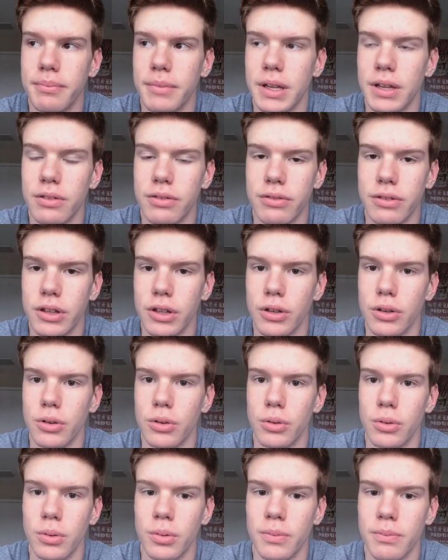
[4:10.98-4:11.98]
He
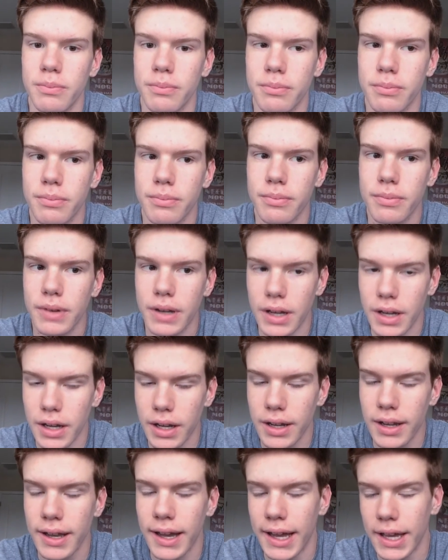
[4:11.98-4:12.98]
flew
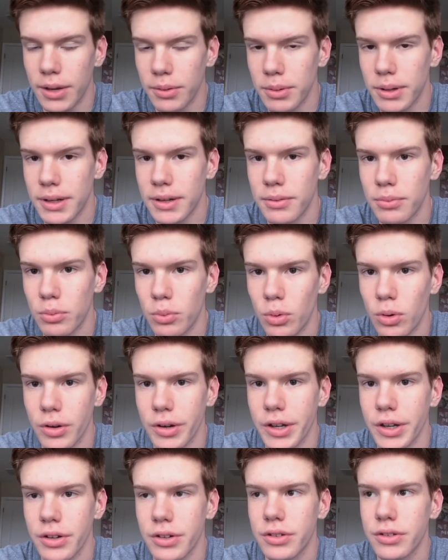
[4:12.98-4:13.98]
Kiowa
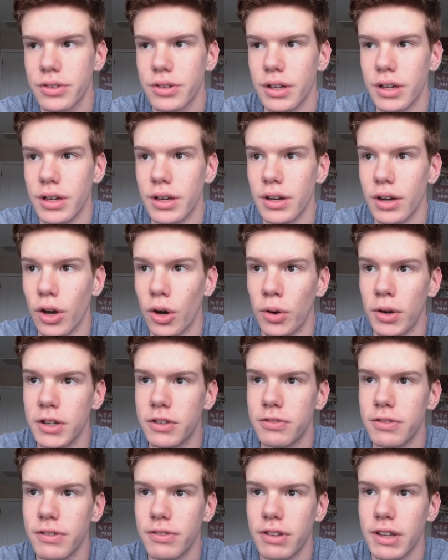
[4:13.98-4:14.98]
Warriors,
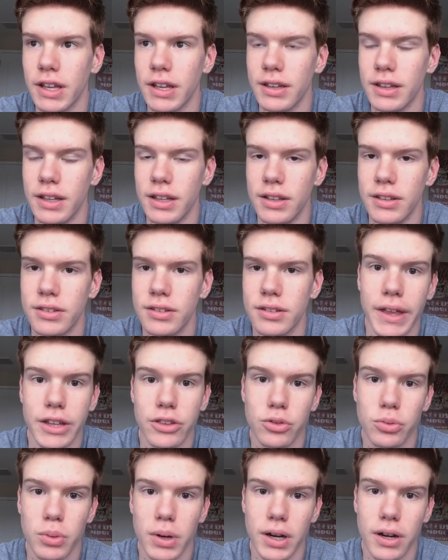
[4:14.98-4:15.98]
OH-58Ds.
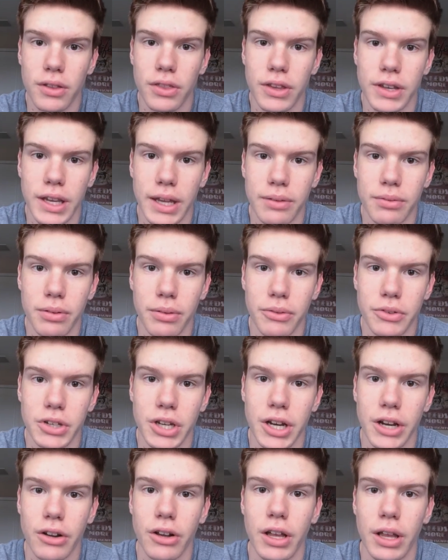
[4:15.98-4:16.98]
That's where the name for the
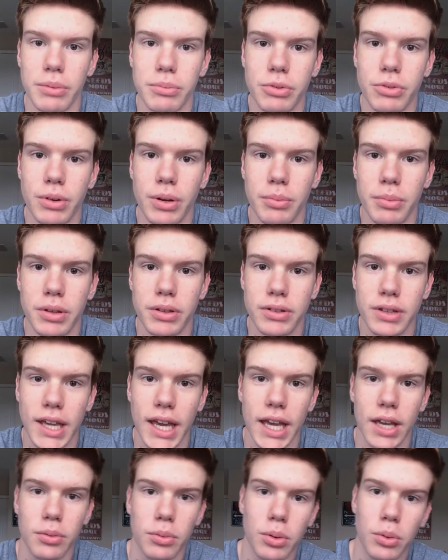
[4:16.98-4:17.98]
channel comes from, is
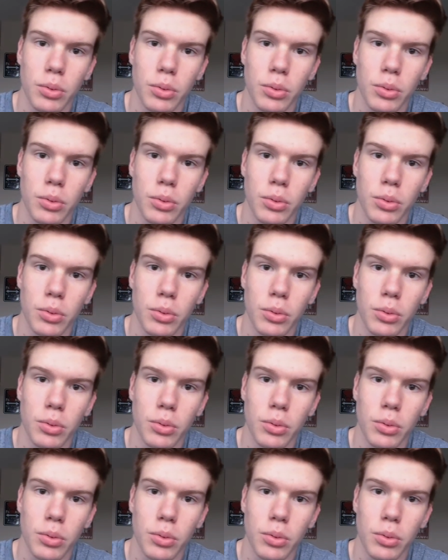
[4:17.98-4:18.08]
Kiowa